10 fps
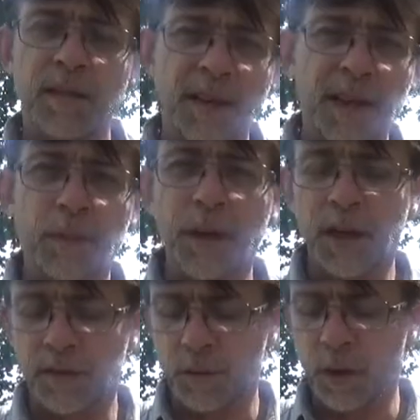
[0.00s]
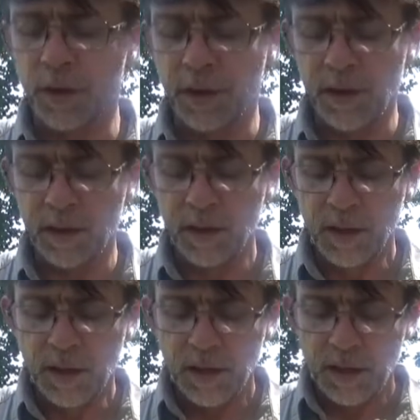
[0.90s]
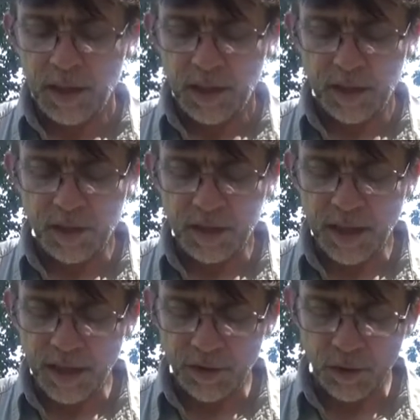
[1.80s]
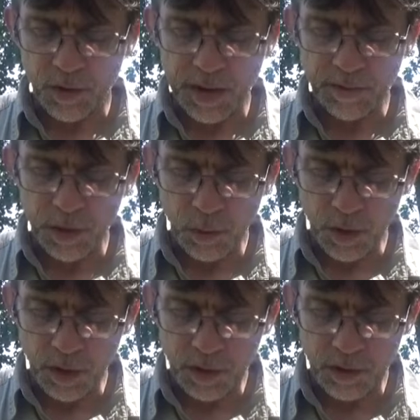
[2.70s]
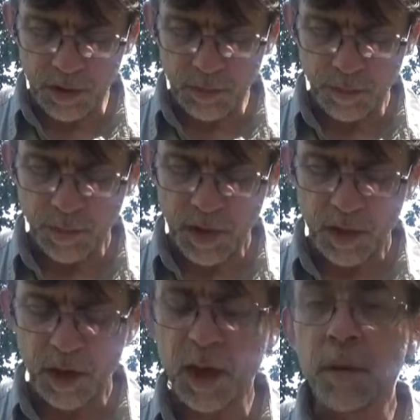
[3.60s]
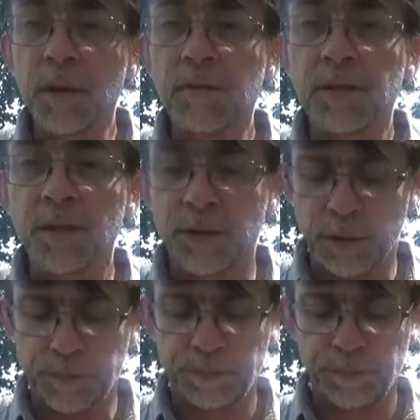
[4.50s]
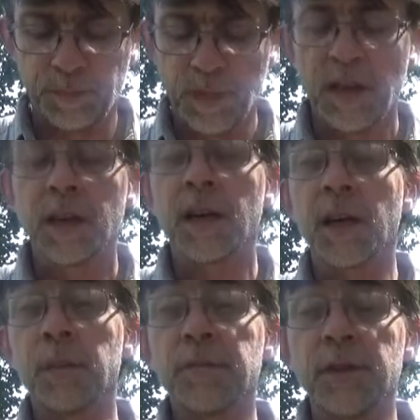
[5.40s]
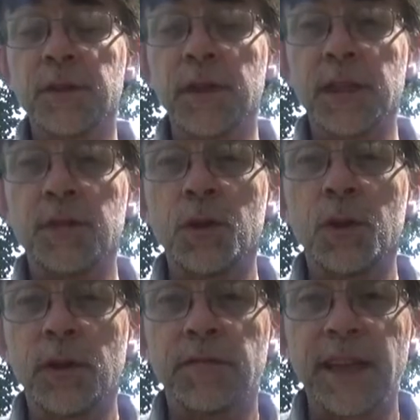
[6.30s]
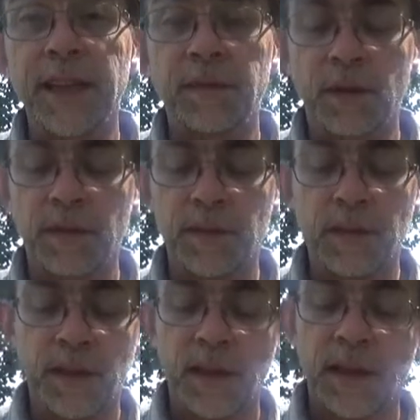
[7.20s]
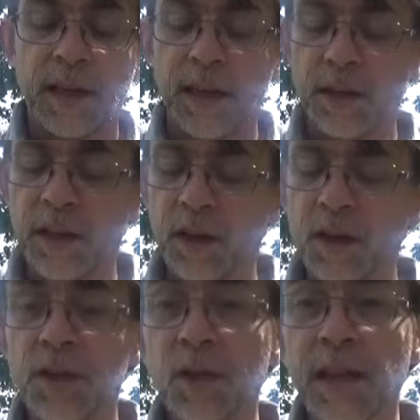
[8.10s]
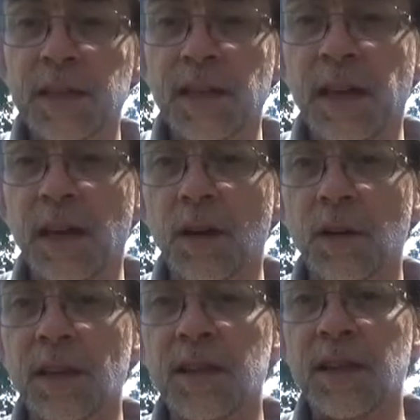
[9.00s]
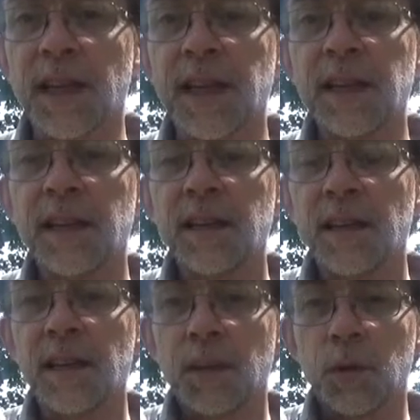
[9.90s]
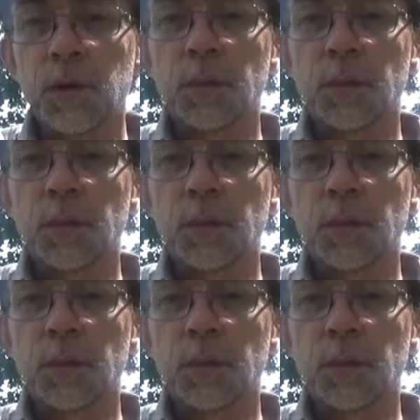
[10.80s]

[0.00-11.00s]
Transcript: I could probably have ordered it. Is the Gravity Works carbon filter. Carbon filter gives you good flavor. Now it also has an arrow on the side which